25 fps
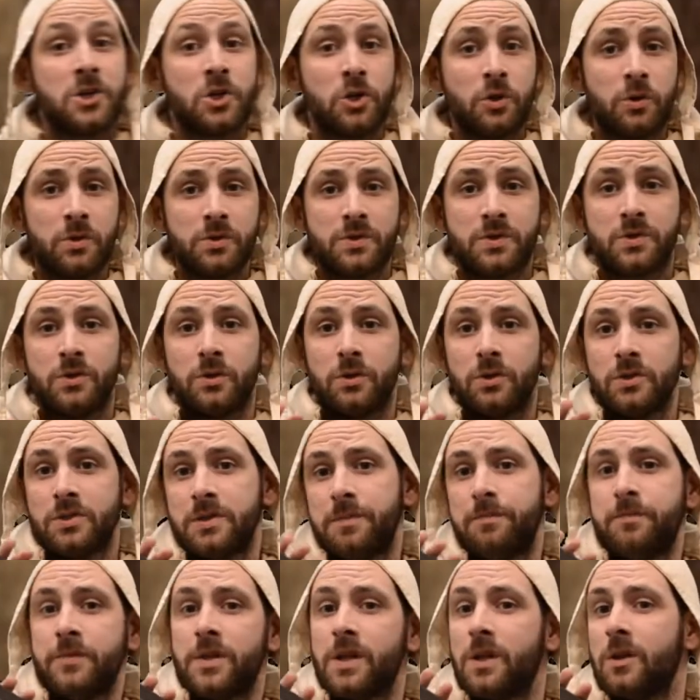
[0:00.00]
a short
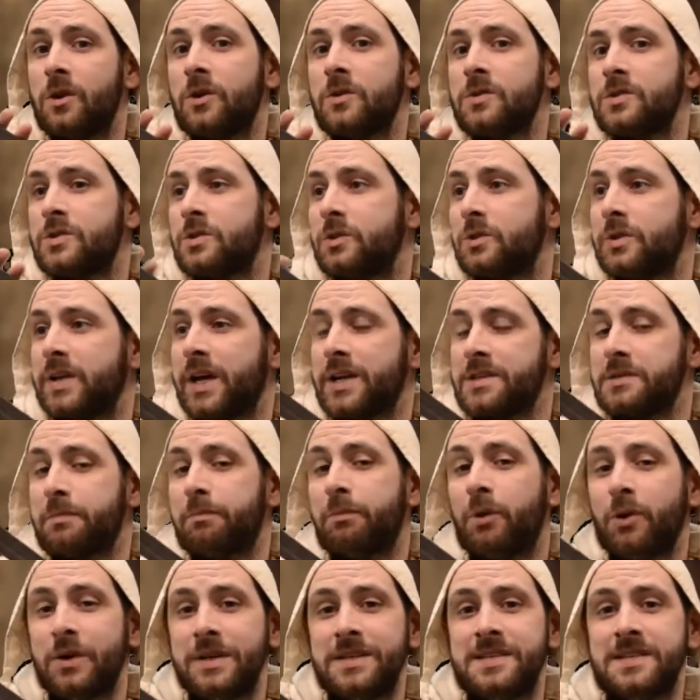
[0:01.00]
sword, the long sword has
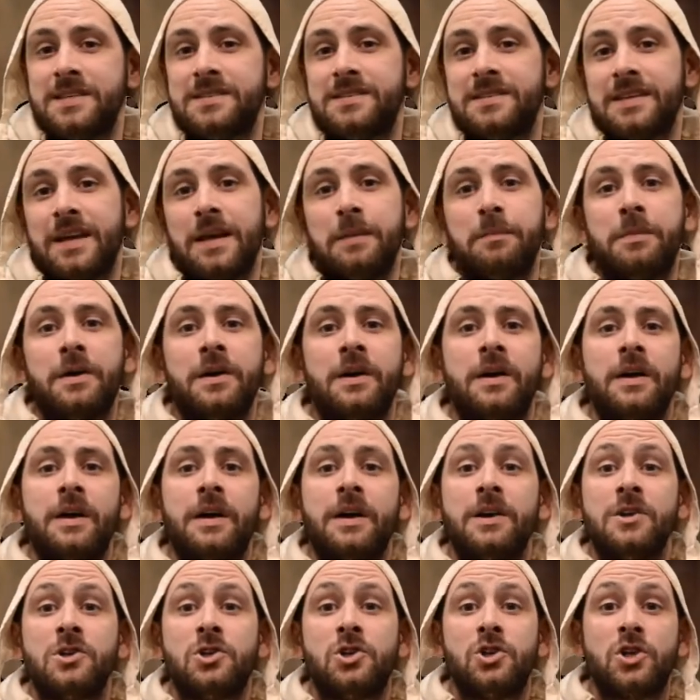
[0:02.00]
a pointed tip
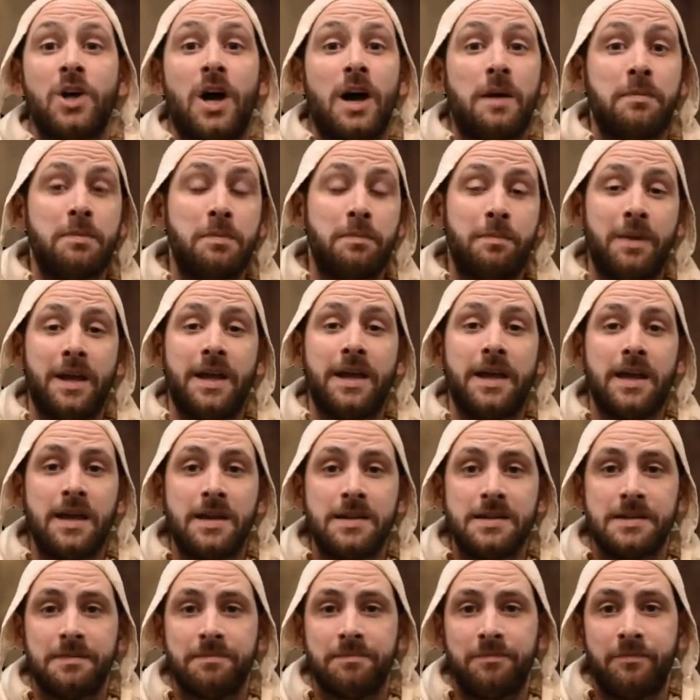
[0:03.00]
and sharp
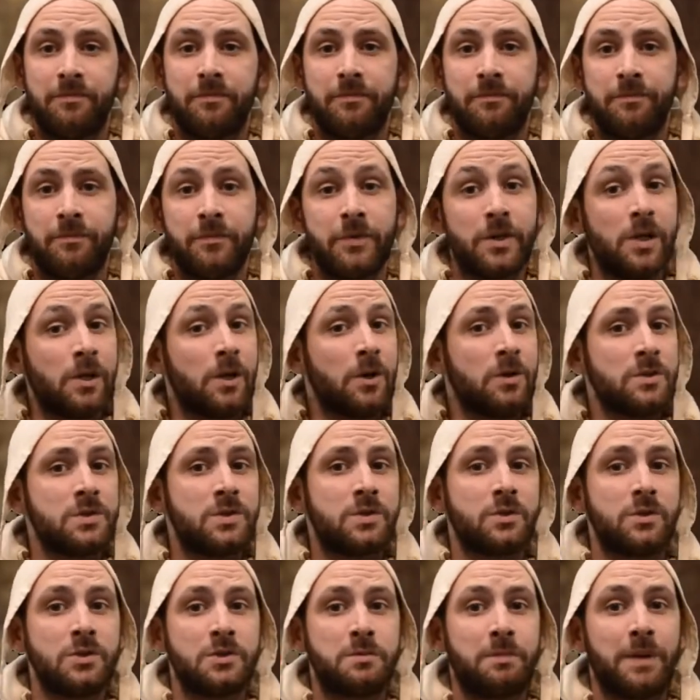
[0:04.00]
blade. The
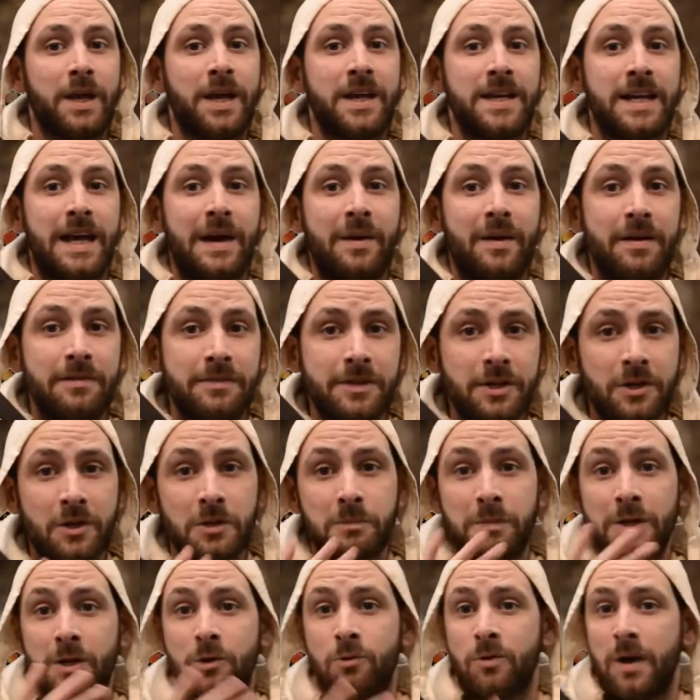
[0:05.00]
long sword's blade, however,
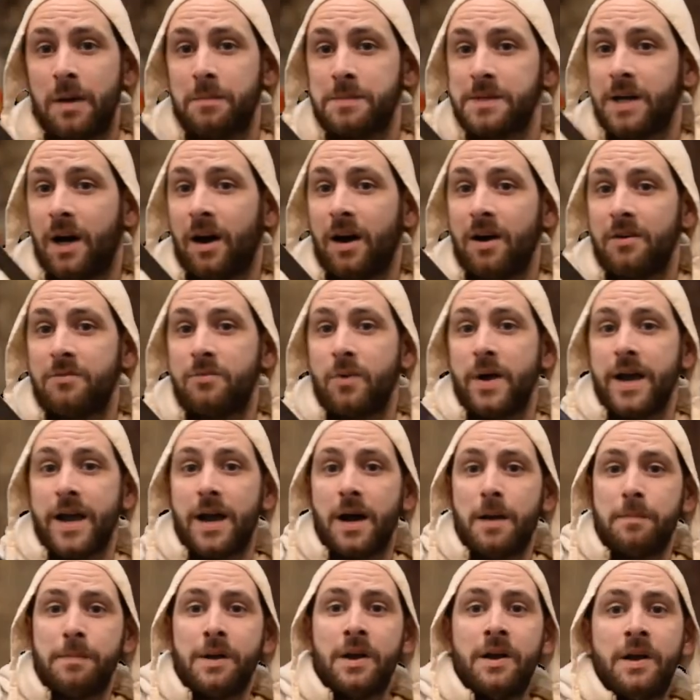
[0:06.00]
could be gripped
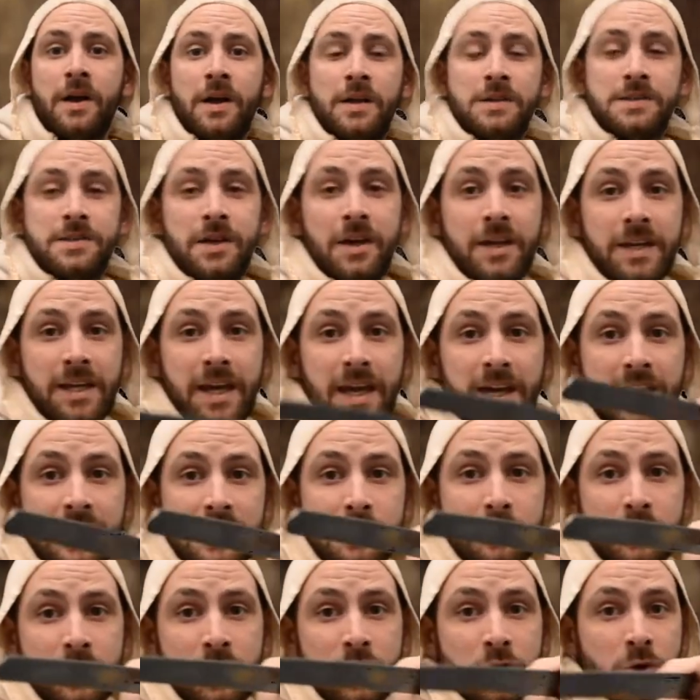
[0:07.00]
halfway up, turning it
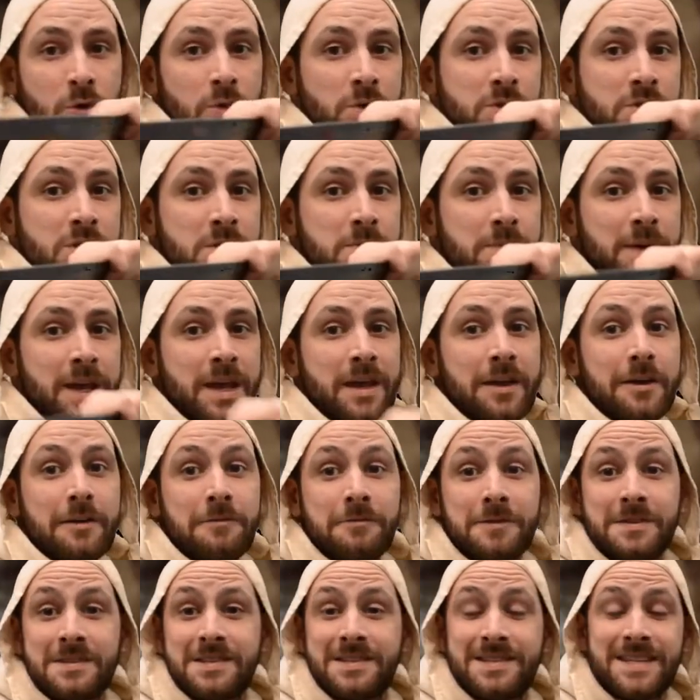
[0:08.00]
into a short
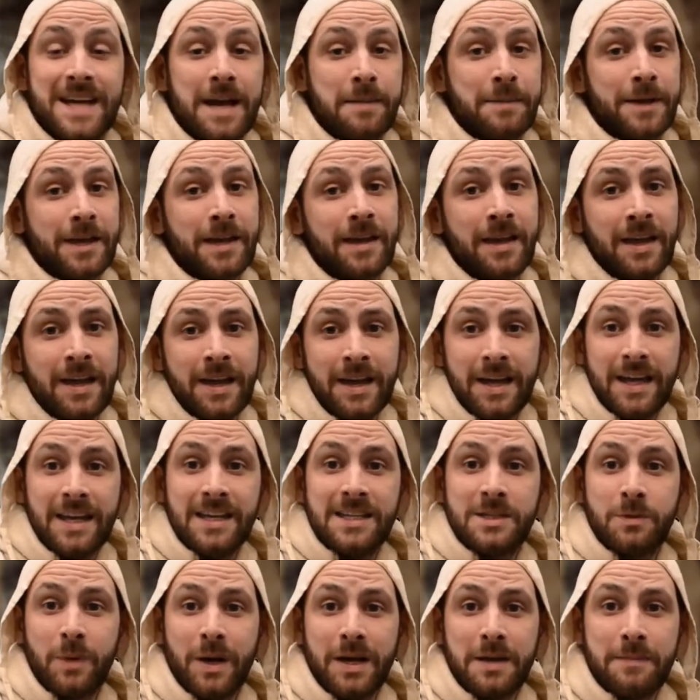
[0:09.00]
spear for stabbing
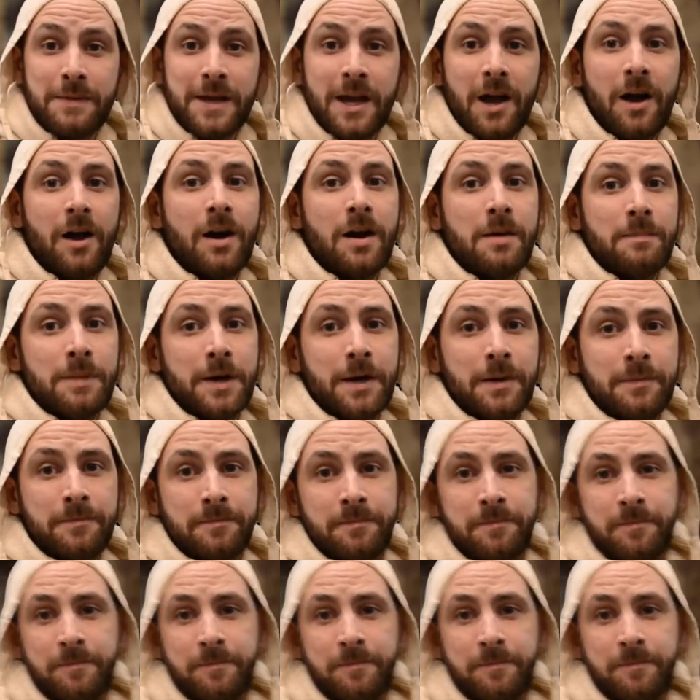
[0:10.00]
into enemy armour.